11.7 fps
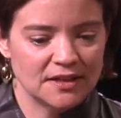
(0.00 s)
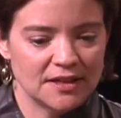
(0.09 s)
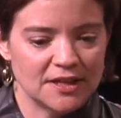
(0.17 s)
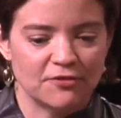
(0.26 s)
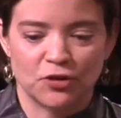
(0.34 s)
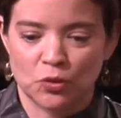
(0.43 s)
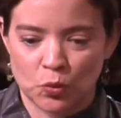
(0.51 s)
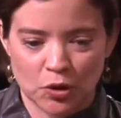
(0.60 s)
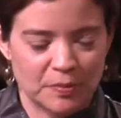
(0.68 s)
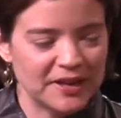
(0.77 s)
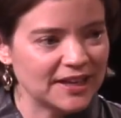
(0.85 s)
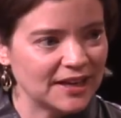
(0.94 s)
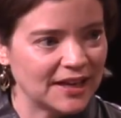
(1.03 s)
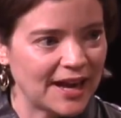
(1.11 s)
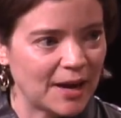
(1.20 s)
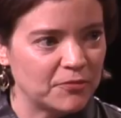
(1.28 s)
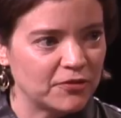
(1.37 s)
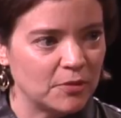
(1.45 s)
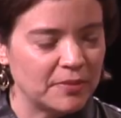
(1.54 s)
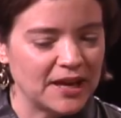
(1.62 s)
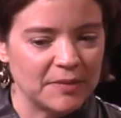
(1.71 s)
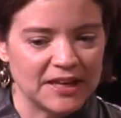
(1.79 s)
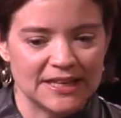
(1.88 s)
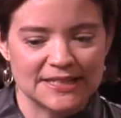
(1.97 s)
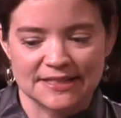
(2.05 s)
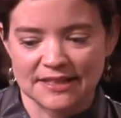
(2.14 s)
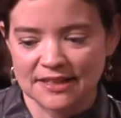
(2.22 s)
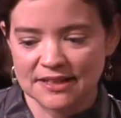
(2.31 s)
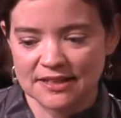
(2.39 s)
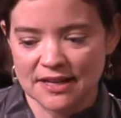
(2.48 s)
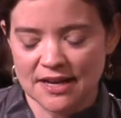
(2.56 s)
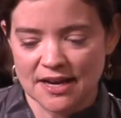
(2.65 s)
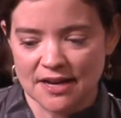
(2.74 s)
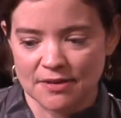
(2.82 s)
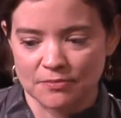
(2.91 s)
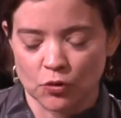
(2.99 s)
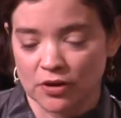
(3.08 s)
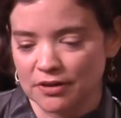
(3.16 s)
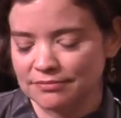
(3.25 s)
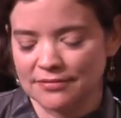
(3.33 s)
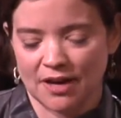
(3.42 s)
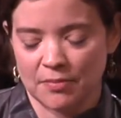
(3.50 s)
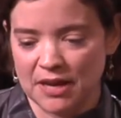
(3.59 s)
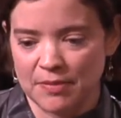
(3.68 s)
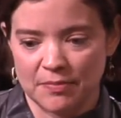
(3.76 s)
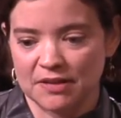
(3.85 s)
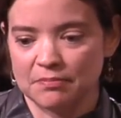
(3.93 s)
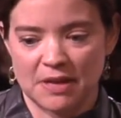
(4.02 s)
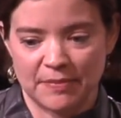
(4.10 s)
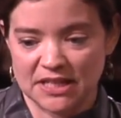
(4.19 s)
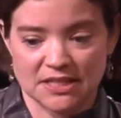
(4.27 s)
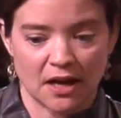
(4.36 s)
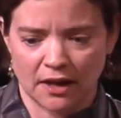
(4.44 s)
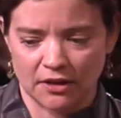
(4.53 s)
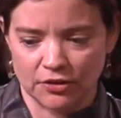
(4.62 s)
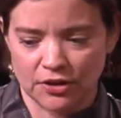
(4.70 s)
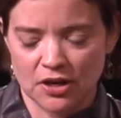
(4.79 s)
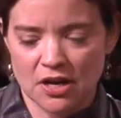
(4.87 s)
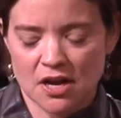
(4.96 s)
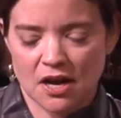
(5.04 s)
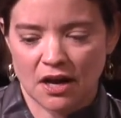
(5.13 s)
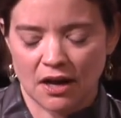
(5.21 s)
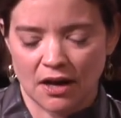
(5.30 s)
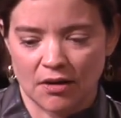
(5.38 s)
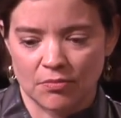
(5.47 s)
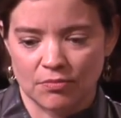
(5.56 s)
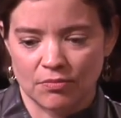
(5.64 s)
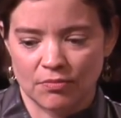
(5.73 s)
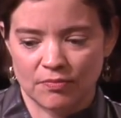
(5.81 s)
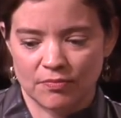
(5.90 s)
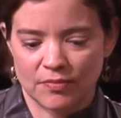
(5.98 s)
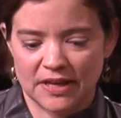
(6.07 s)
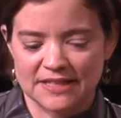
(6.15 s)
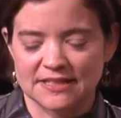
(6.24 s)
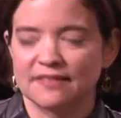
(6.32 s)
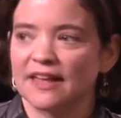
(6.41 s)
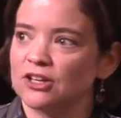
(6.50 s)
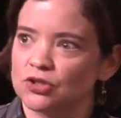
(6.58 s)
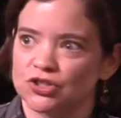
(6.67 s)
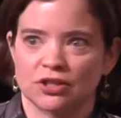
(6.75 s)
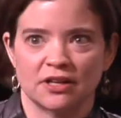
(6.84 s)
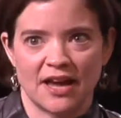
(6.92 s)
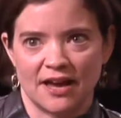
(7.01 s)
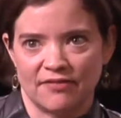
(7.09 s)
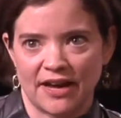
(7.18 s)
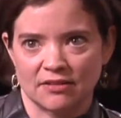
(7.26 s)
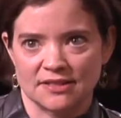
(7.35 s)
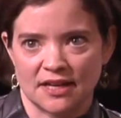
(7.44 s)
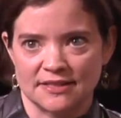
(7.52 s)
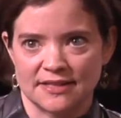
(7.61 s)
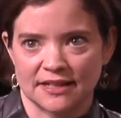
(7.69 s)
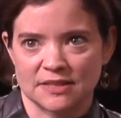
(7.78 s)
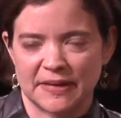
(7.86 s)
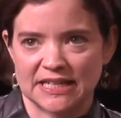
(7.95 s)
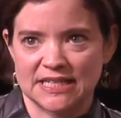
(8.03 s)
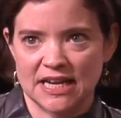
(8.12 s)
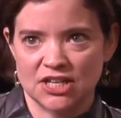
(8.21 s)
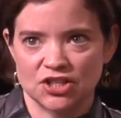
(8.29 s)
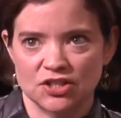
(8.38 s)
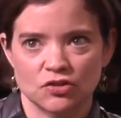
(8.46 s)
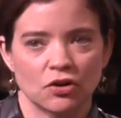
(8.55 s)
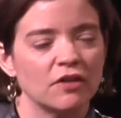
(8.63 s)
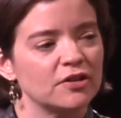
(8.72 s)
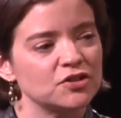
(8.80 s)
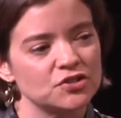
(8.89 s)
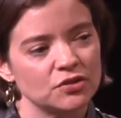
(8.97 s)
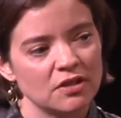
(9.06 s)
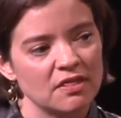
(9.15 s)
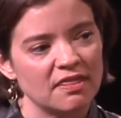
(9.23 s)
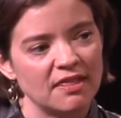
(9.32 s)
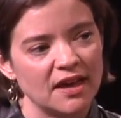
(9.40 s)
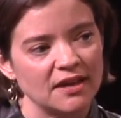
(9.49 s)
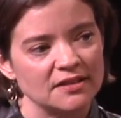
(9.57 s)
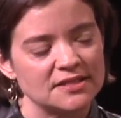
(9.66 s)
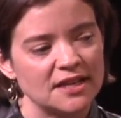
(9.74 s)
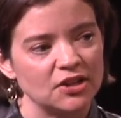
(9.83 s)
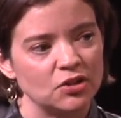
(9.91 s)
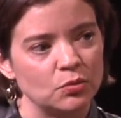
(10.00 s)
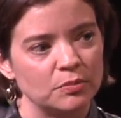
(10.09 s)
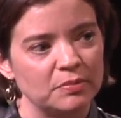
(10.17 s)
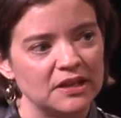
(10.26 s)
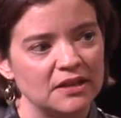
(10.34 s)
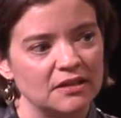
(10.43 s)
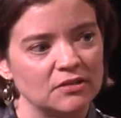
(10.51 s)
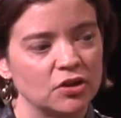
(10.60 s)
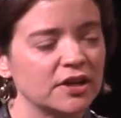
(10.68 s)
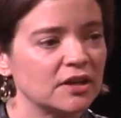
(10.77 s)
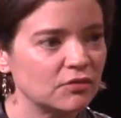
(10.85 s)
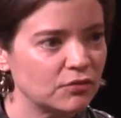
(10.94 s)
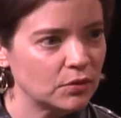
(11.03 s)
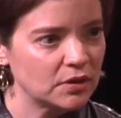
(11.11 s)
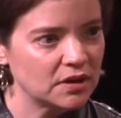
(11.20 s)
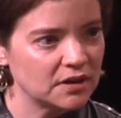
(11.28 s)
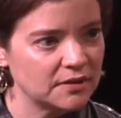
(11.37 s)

if you were picking an app for a baby, is it, um, or not a baby, but maybe a toddler, um, is it that you shouldn't have outsized expectations, or are there certain things that you would be looking for?